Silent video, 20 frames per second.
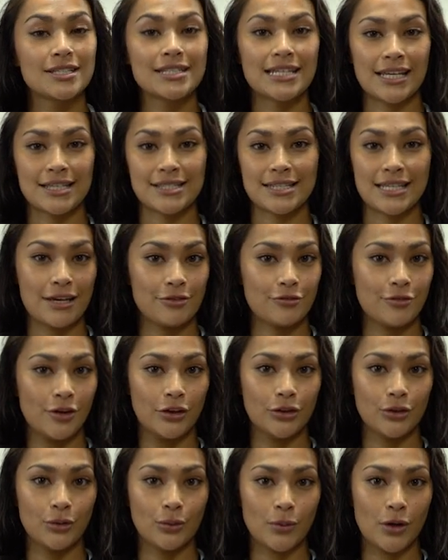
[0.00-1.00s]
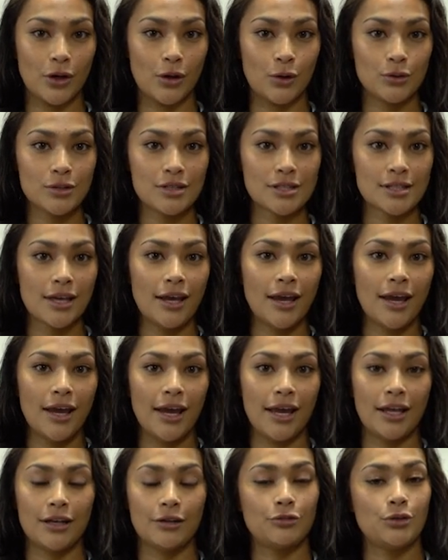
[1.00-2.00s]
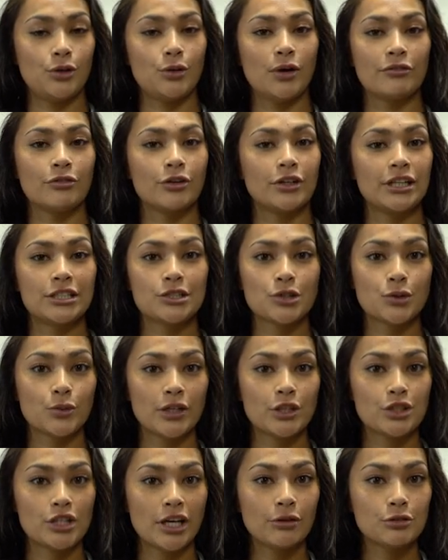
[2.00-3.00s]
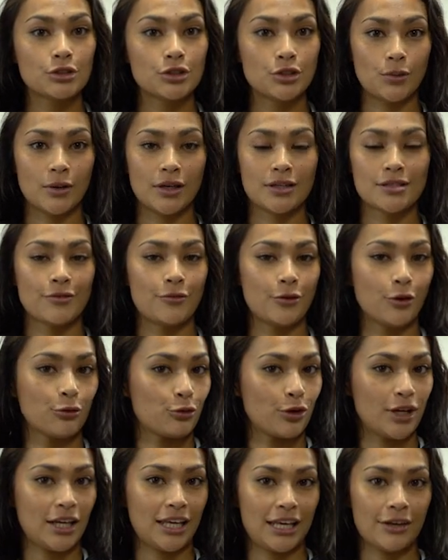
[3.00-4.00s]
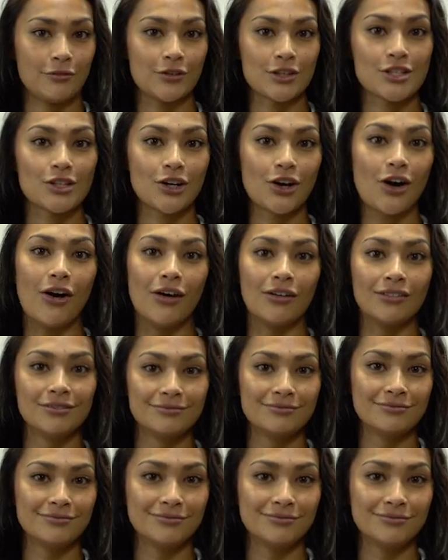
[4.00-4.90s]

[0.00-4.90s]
Stay safe on the roads, and if you ever need to reach out to us, feel free to give us a call.